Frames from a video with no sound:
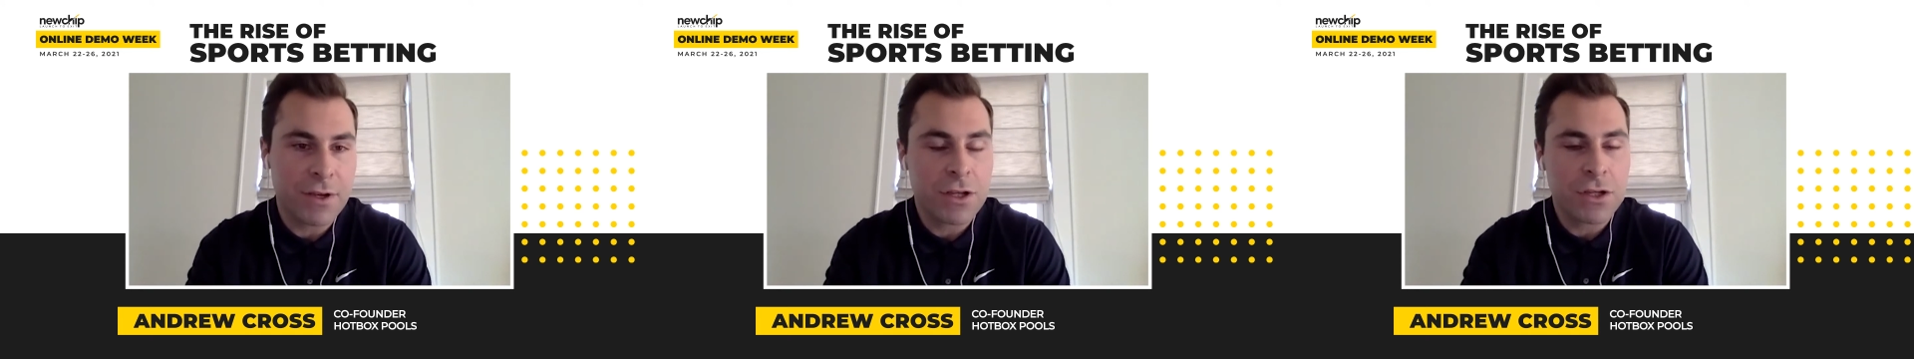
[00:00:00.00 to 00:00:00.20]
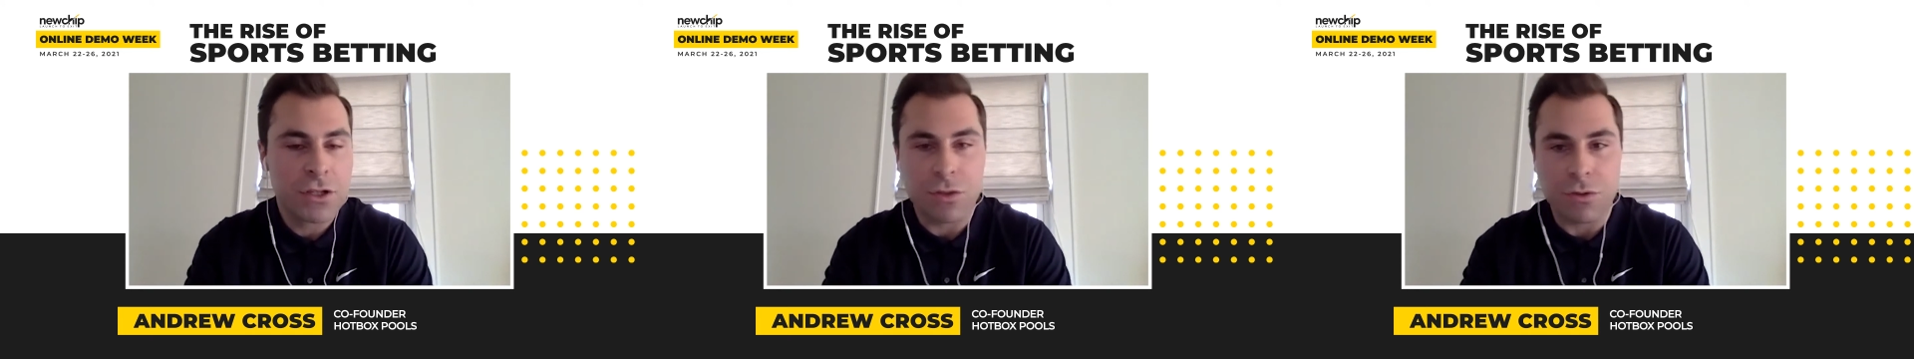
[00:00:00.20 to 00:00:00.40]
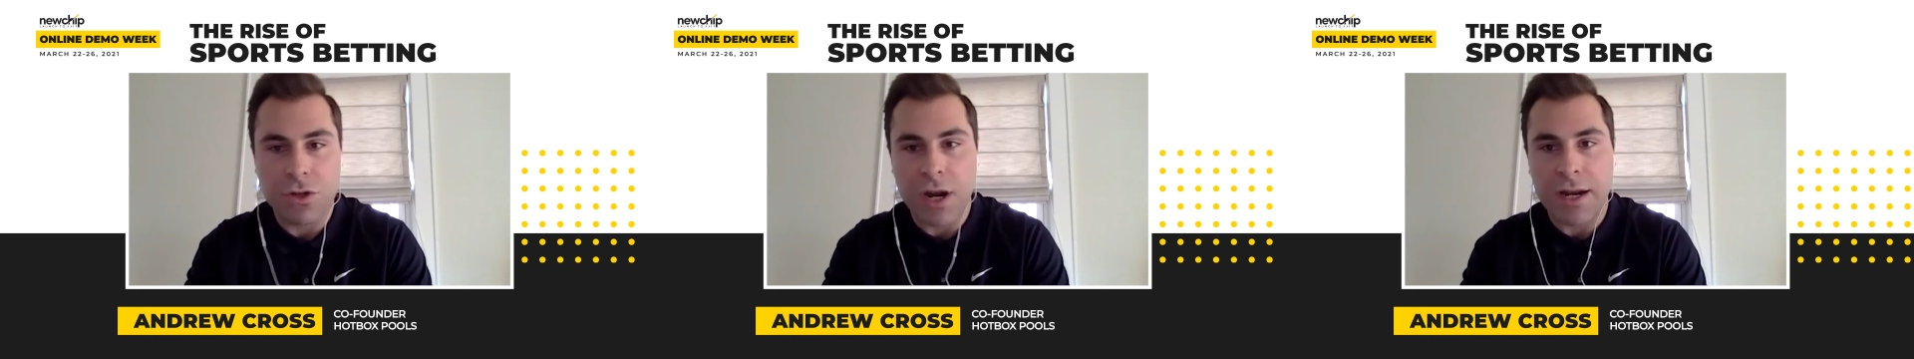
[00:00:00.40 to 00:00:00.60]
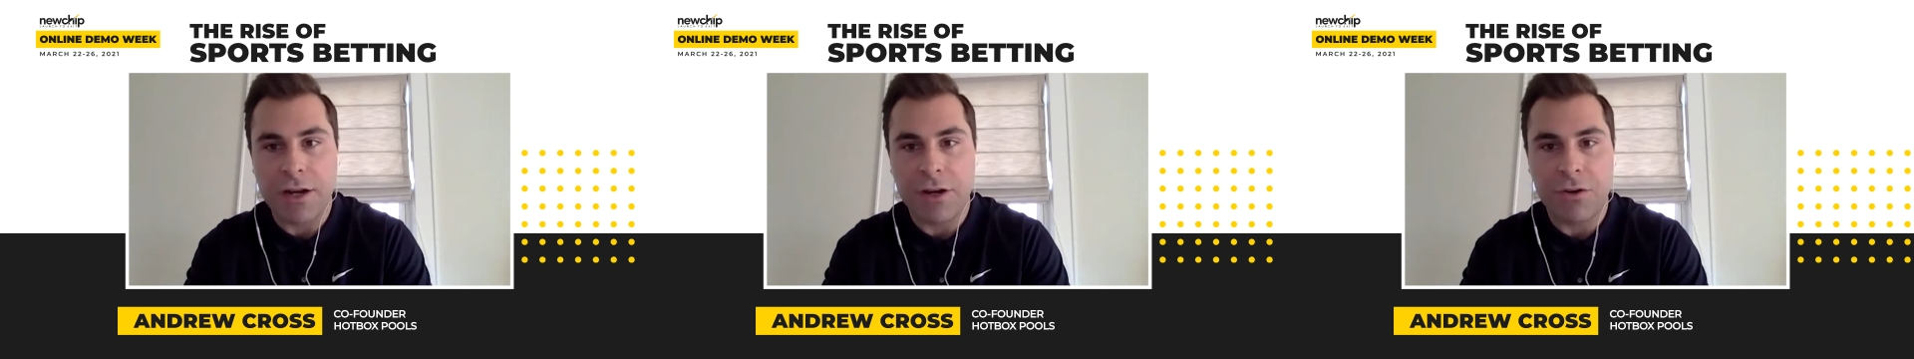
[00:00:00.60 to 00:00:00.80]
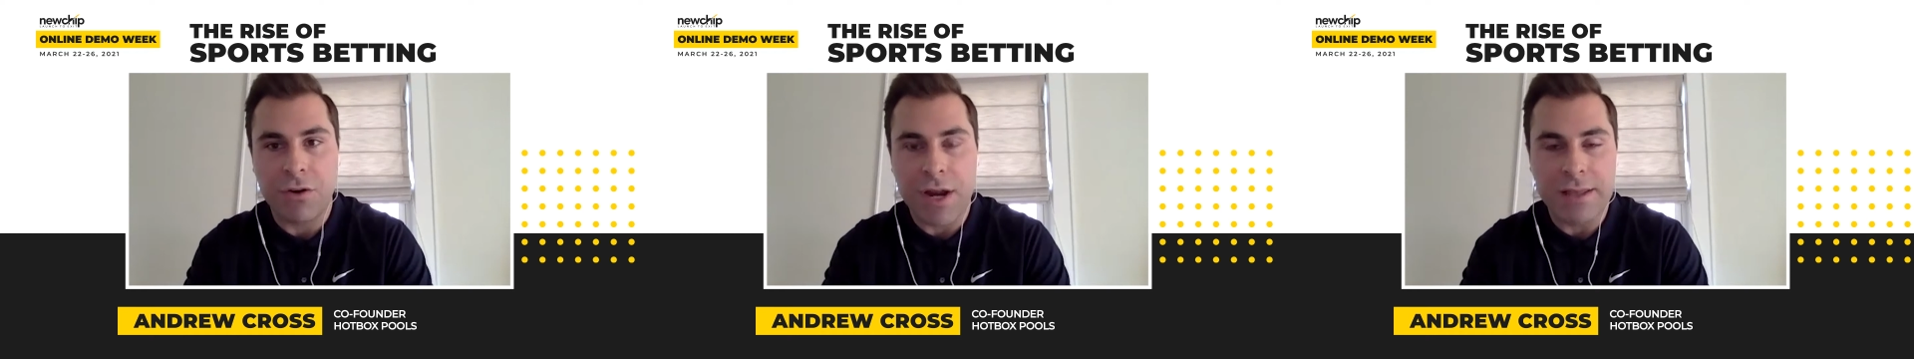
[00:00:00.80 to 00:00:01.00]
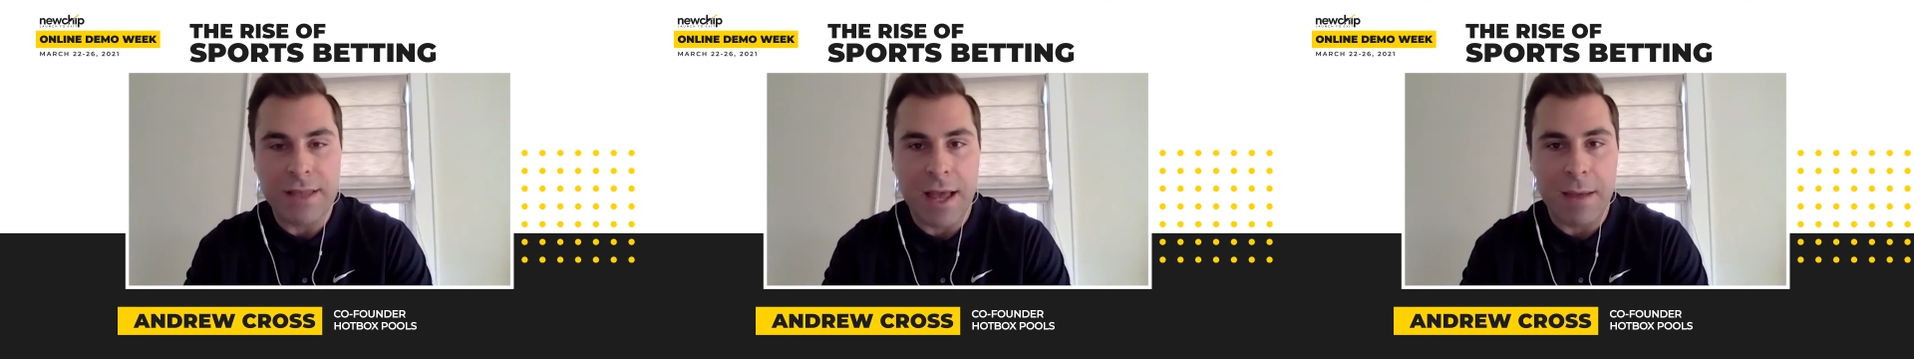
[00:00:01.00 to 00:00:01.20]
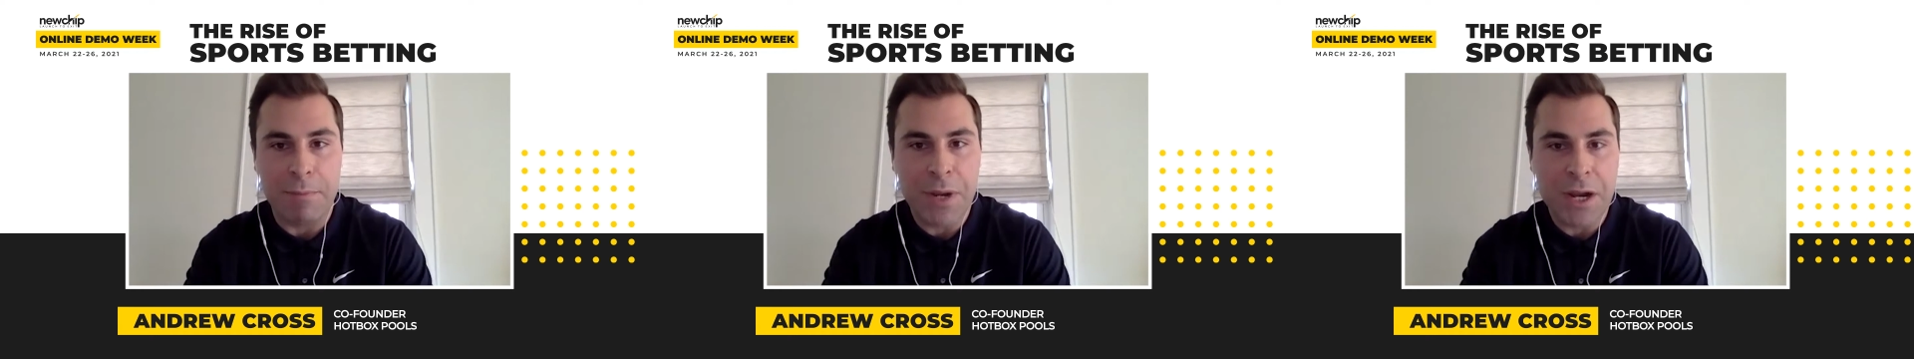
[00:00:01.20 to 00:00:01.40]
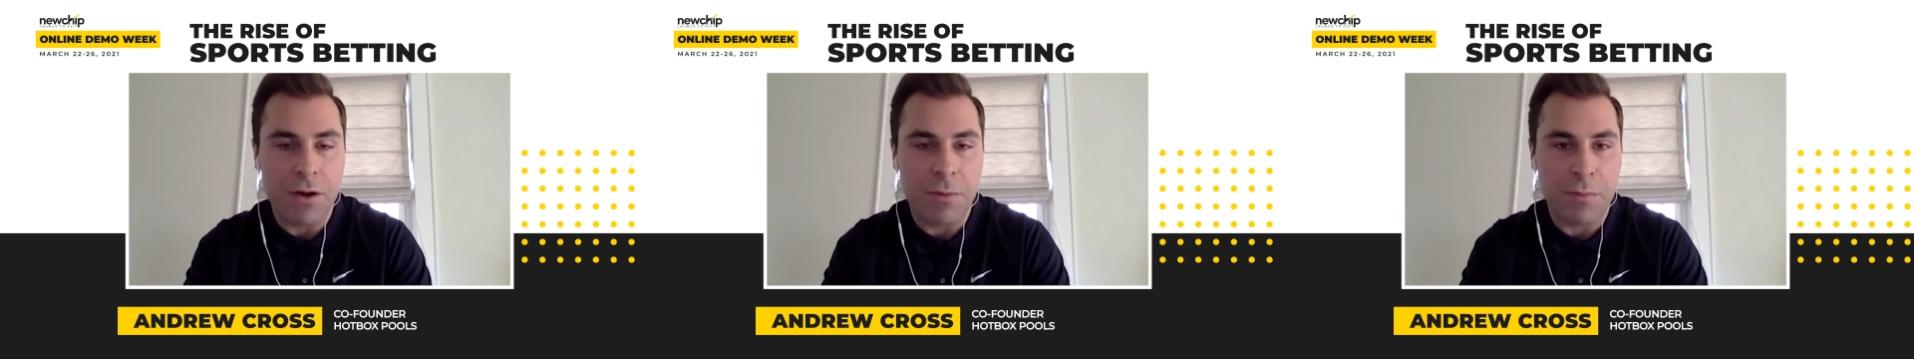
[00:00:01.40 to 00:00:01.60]
So trying to create that
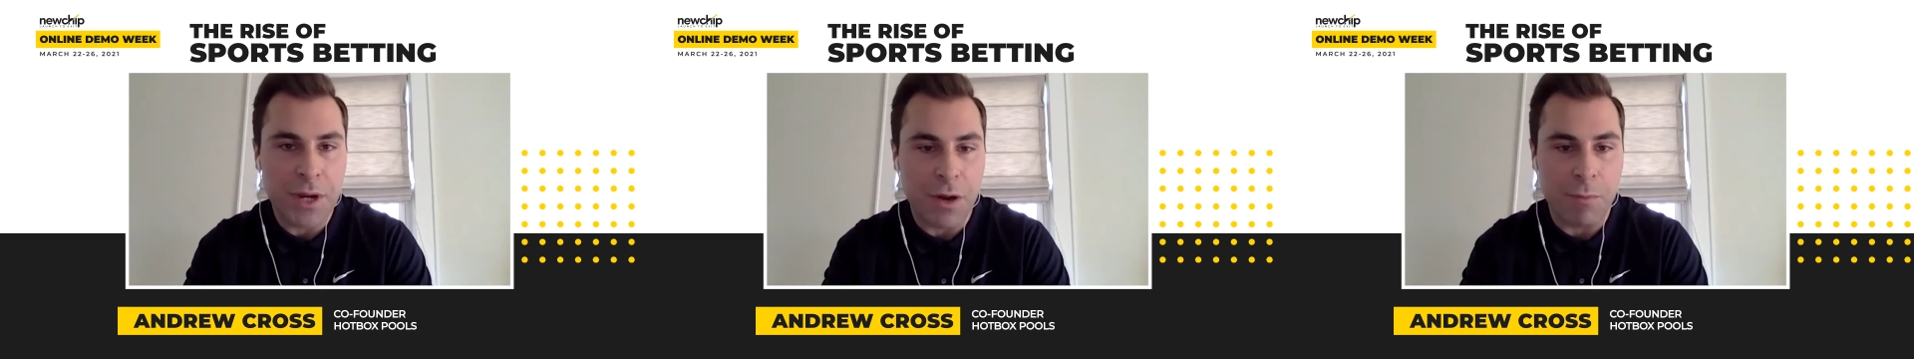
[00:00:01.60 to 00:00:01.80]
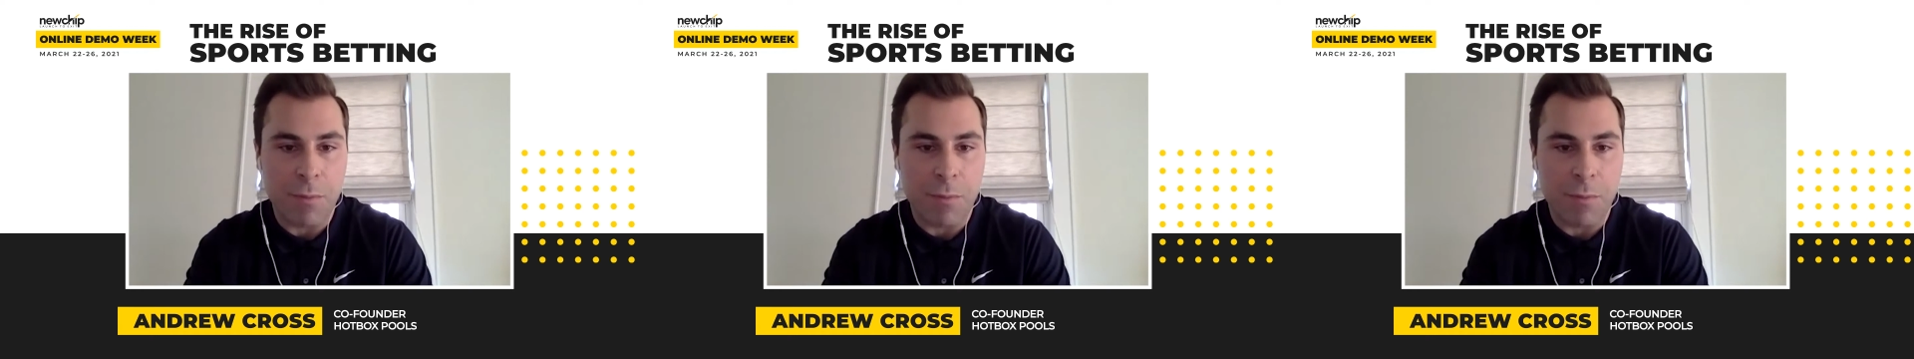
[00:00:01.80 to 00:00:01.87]
peer-to-peer